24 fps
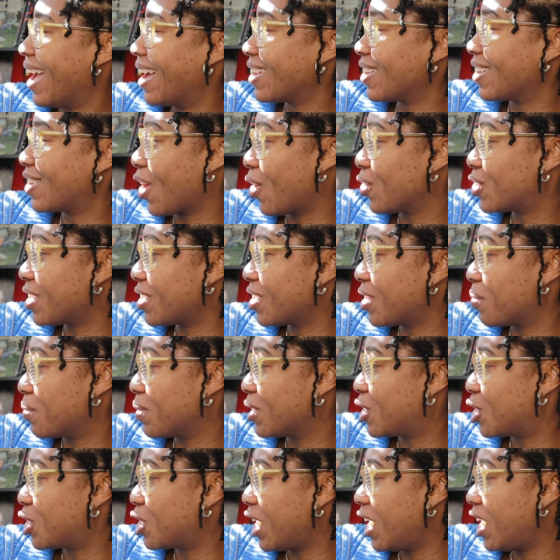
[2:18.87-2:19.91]
Ghost in the
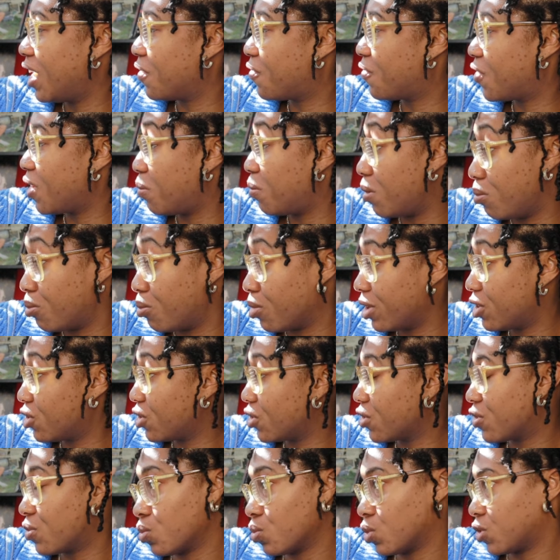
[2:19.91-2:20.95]
Machine, Phoebe
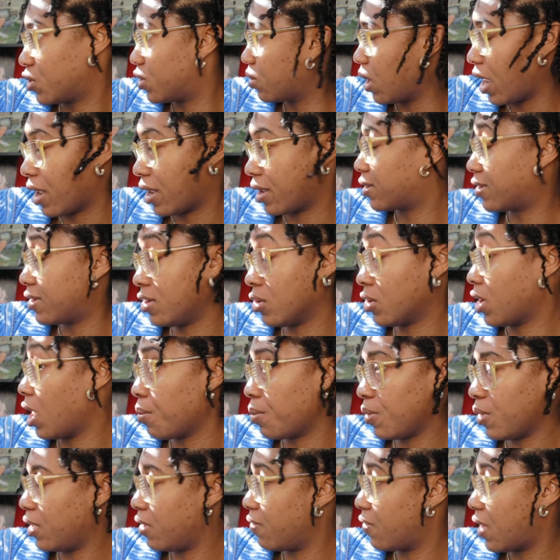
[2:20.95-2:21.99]
Bridgers. I still can't
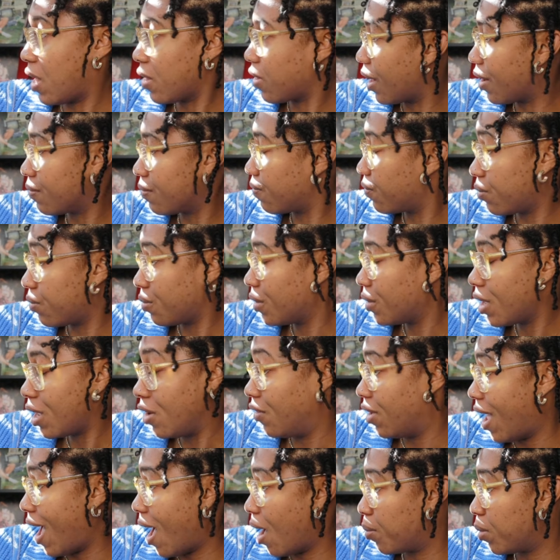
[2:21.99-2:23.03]
believe that even
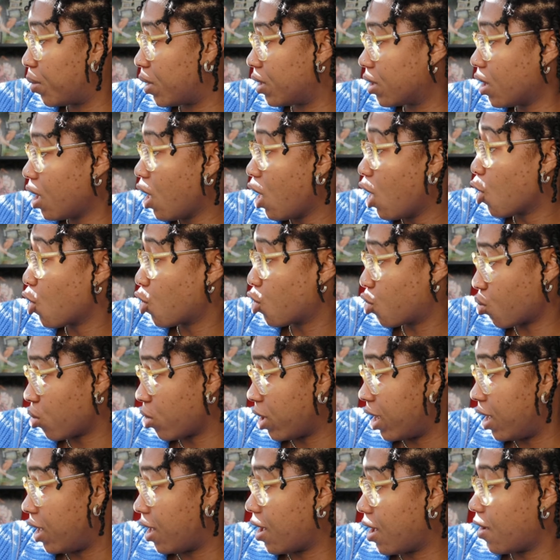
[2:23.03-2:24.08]
happened.
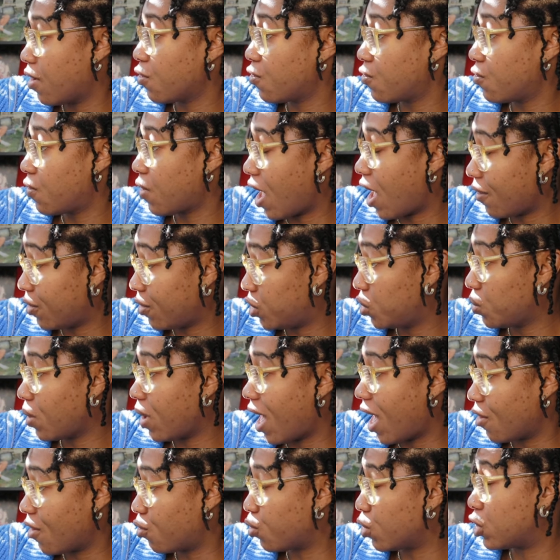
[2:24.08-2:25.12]
3.
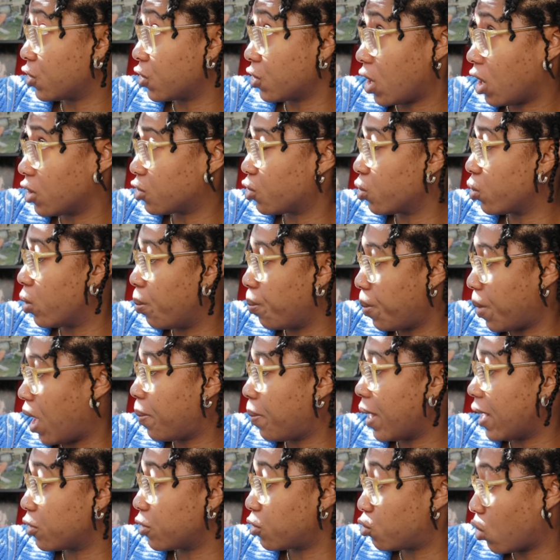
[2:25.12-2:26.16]
F2F, which is also a
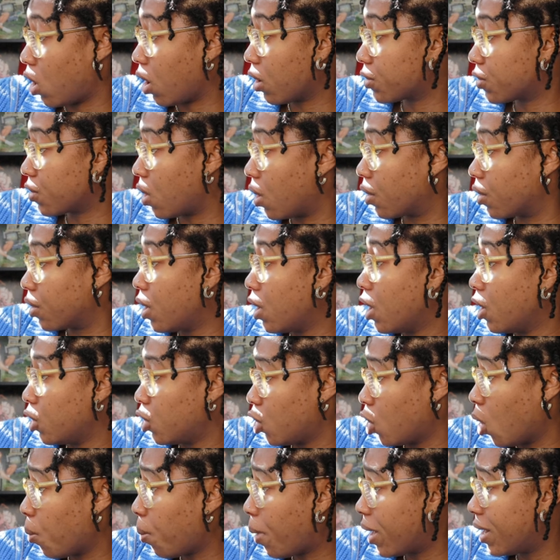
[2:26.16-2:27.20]
bop-ass rock song.
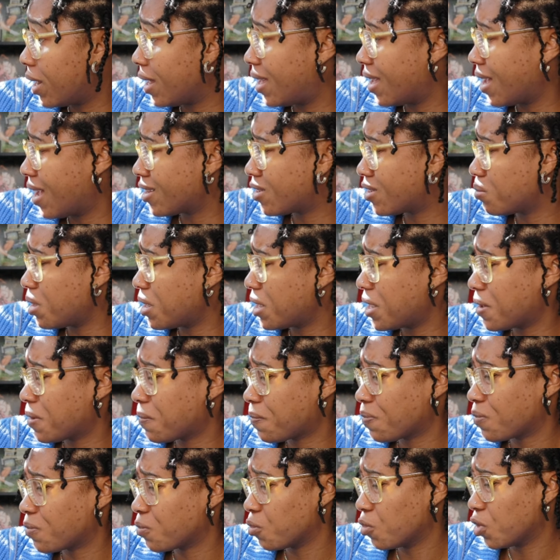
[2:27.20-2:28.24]
Nobody Gets Me,
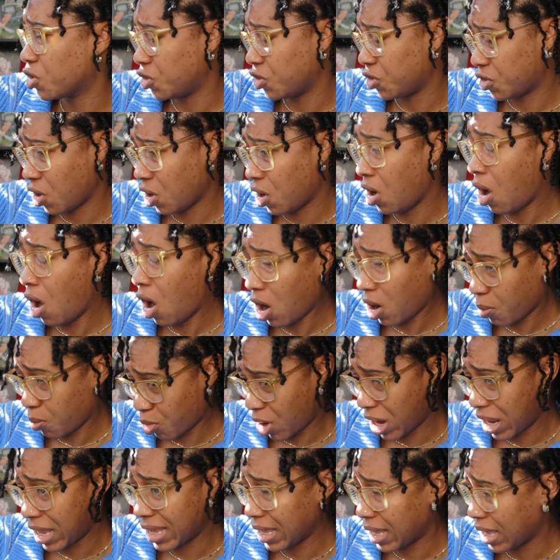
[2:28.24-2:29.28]
which is a
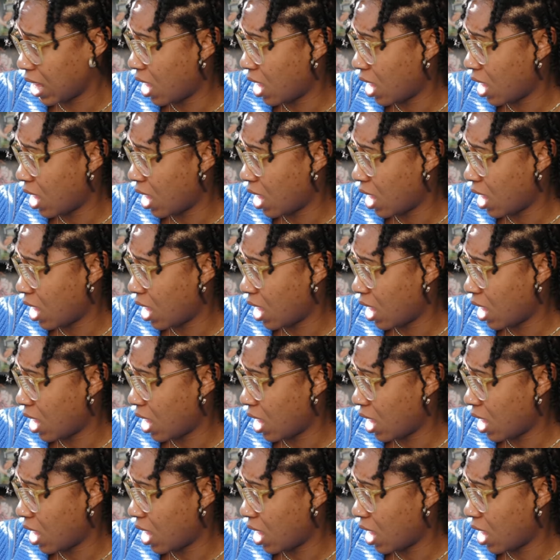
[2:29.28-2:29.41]
heartbreaking.